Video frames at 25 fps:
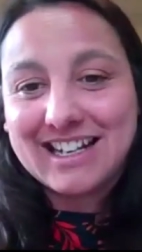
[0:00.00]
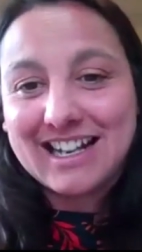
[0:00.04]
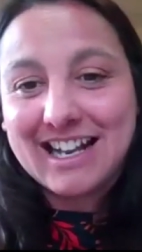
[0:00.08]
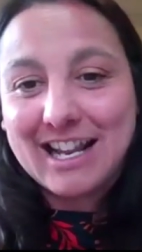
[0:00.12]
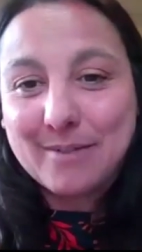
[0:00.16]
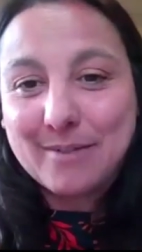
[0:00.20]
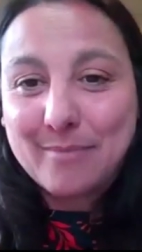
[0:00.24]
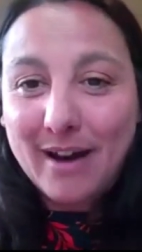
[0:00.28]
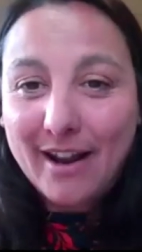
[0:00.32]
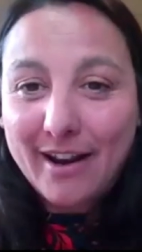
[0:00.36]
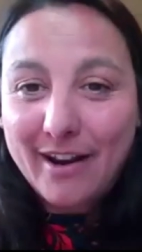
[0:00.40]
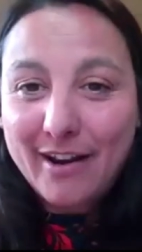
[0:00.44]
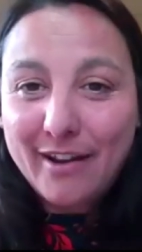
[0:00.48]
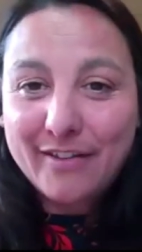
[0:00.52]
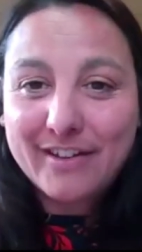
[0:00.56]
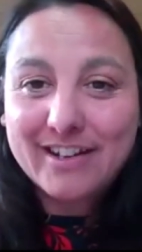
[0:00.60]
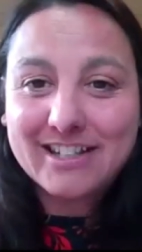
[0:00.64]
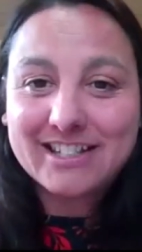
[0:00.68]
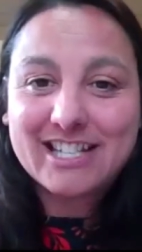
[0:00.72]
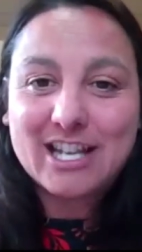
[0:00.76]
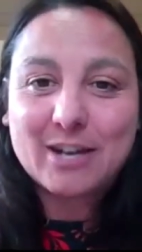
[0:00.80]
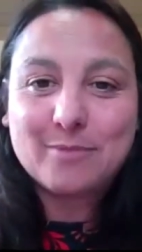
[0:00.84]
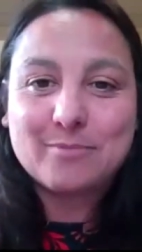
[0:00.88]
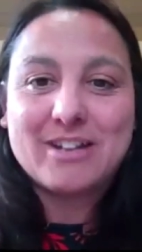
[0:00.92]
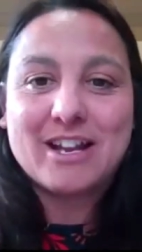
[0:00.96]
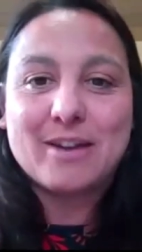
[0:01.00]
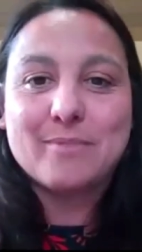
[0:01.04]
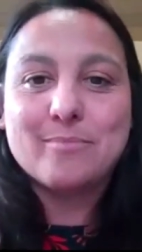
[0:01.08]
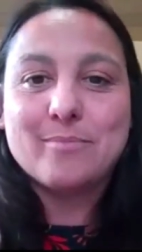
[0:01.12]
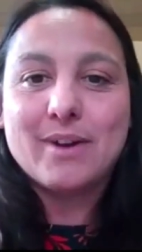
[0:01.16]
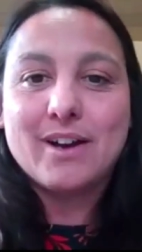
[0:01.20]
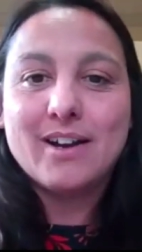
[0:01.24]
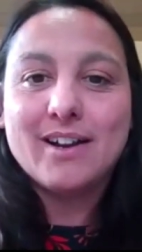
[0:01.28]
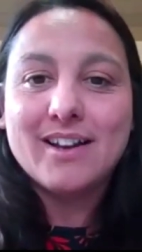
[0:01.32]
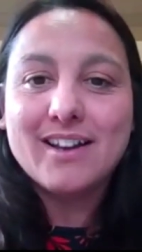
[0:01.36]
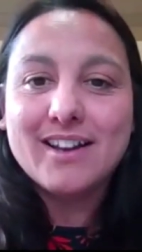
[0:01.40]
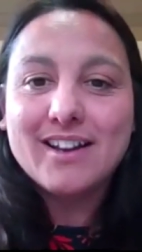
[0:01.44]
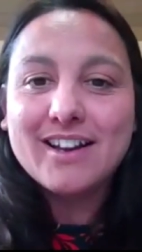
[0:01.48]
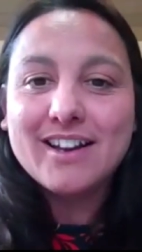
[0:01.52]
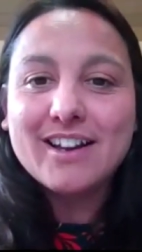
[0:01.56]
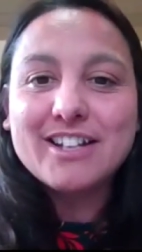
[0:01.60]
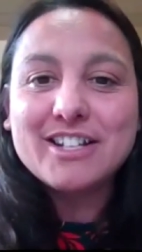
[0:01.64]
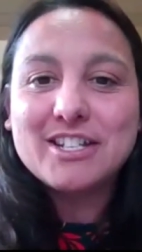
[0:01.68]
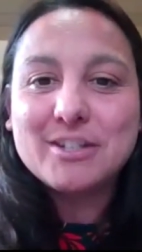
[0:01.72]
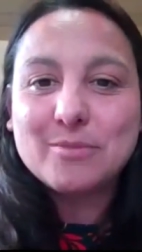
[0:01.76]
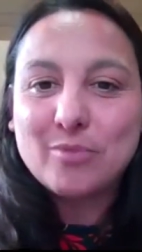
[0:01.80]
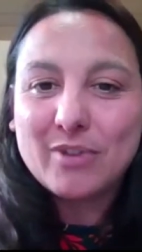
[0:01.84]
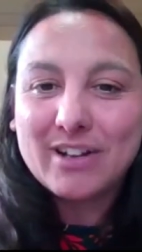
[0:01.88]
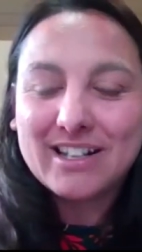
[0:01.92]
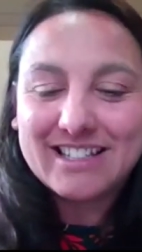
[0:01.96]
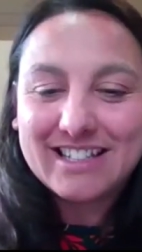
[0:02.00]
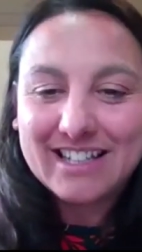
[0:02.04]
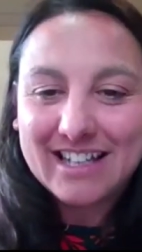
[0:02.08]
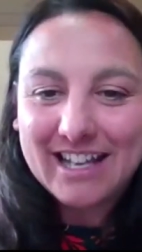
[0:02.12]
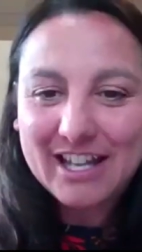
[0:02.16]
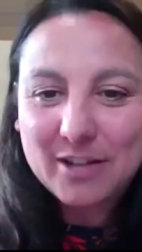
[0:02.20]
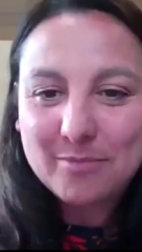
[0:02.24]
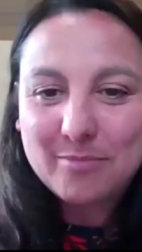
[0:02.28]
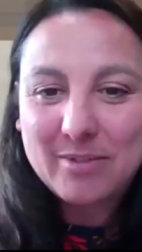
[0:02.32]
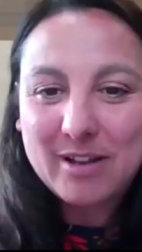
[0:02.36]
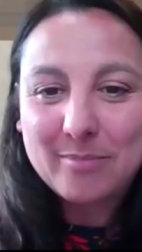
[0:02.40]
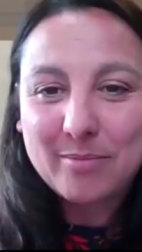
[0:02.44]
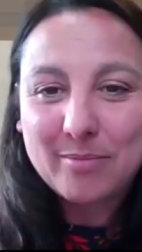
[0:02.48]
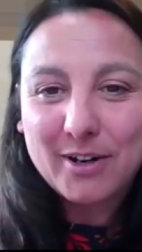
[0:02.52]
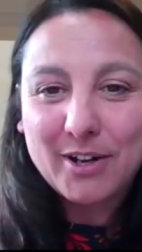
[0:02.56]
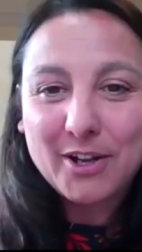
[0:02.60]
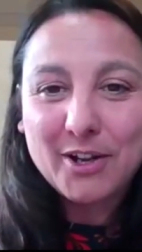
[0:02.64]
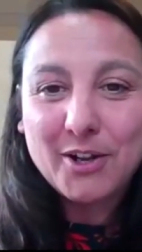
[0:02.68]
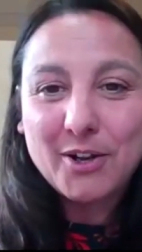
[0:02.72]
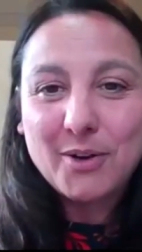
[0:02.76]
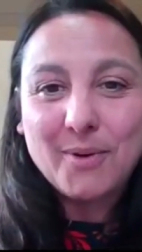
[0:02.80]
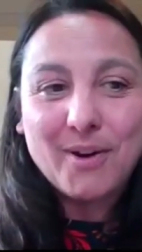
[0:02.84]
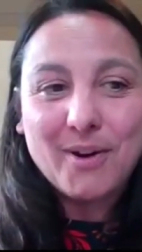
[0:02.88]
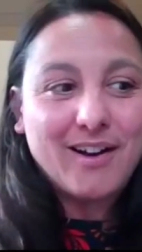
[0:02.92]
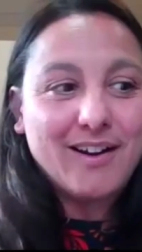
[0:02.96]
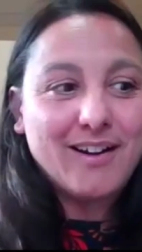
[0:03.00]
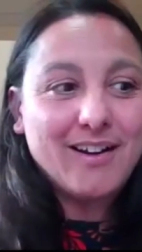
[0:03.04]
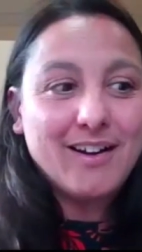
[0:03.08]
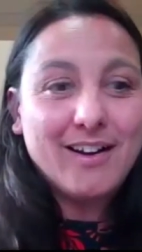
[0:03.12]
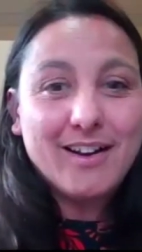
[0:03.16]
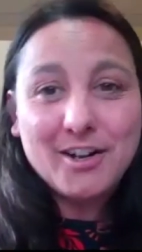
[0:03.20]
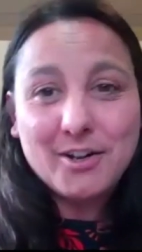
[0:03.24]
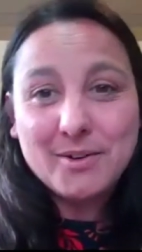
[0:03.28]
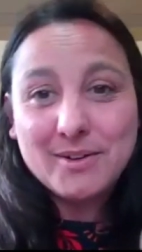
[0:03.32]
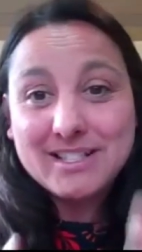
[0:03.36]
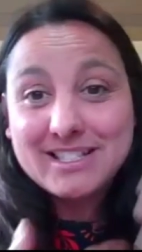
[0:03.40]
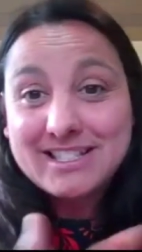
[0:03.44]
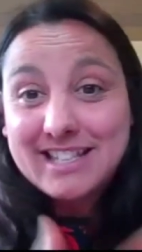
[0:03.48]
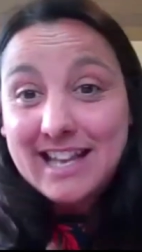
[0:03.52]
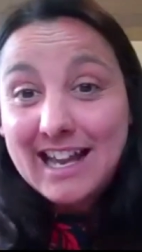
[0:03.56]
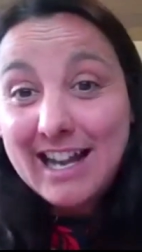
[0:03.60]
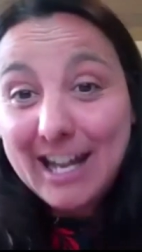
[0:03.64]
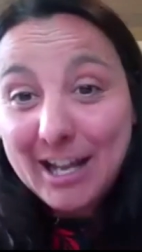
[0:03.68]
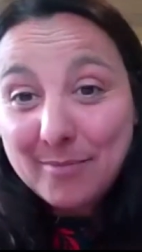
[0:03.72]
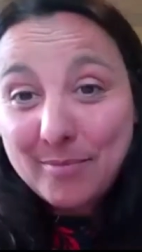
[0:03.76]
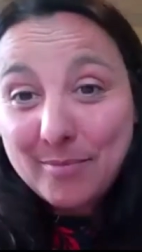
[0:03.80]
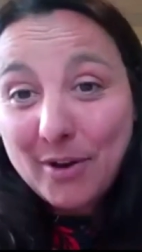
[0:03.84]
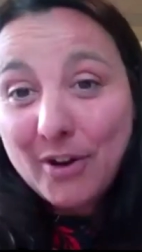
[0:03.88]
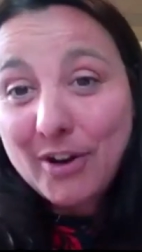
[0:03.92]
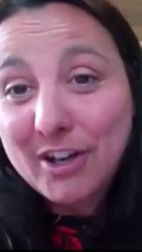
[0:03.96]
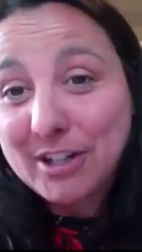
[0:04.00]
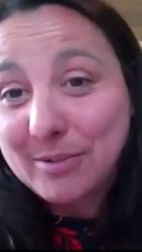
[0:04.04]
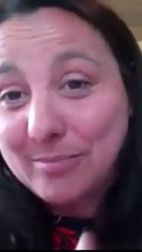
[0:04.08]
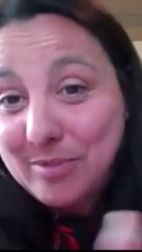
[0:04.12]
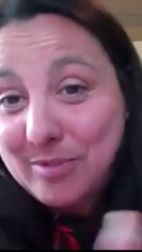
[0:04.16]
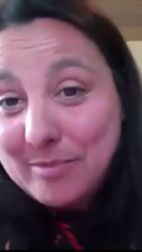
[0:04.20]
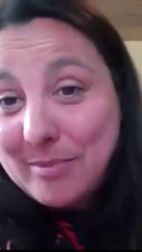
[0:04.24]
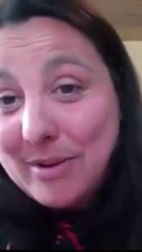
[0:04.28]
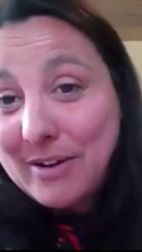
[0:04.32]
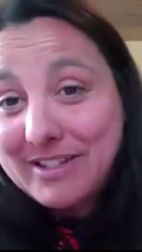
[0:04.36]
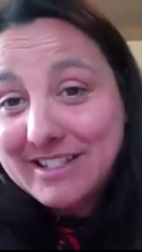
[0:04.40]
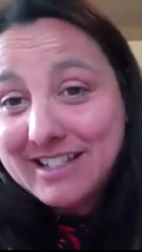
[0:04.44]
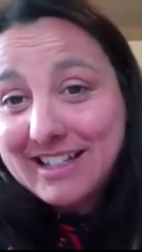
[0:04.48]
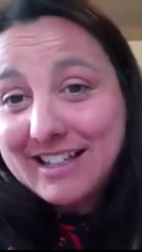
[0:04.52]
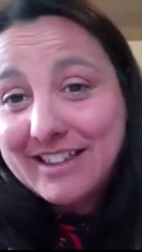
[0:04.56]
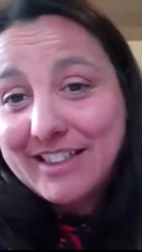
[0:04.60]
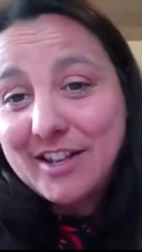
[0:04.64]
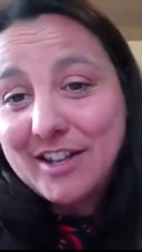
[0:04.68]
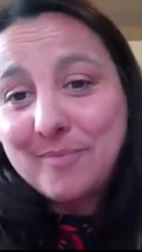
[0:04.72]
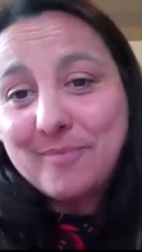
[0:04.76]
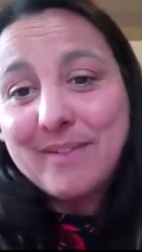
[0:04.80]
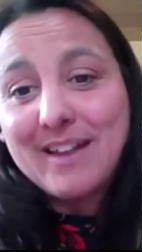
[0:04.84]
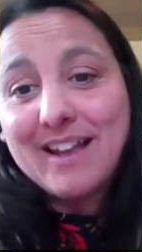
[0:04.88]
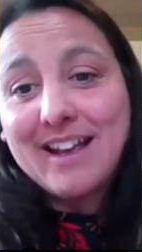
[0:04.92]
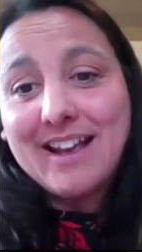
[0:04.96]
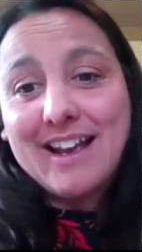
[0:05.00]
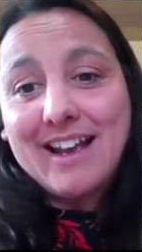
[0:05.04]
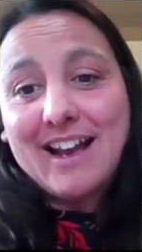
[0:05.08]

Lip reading: Lit Month in September to bring together people who are selling books, promoting them,